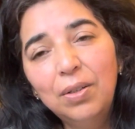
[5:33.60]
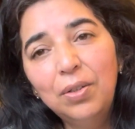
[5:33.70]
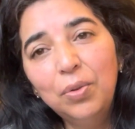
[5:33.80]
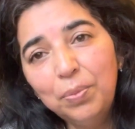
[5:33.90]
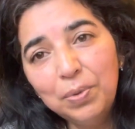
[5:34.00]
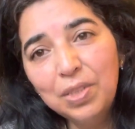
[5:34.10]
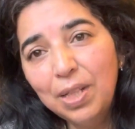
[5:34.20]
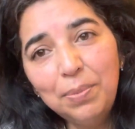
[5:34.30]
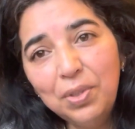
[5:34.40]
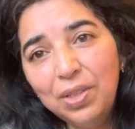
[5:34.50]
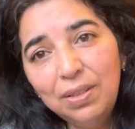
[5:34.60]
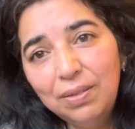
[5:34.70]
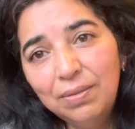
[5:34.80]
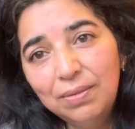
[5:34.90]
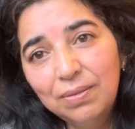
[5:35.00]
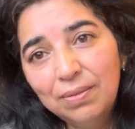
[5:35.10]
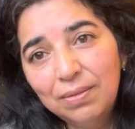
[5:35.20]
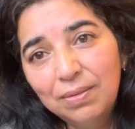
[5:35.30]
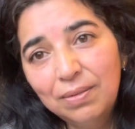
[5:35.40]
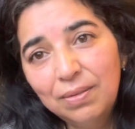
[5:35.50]
perception
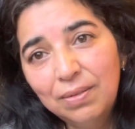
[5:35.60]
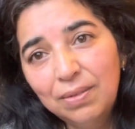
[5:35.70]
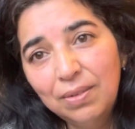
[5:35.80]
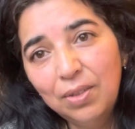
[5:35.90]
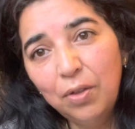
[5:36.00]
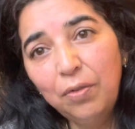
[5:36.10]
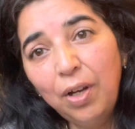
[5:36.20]
of